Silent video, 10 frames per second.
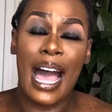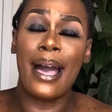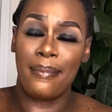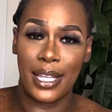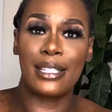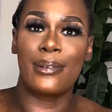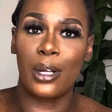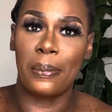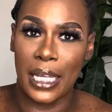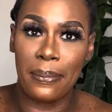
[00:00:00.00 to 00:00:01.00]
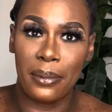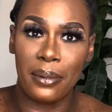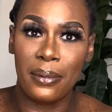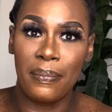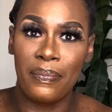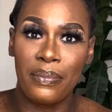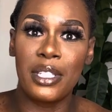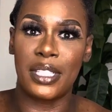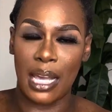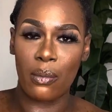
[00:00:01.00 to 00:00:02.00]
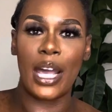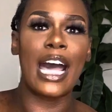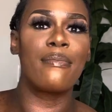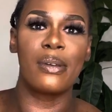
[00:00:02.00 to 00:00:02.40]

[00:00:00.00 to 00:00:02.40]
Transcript: I mentor people the same way I've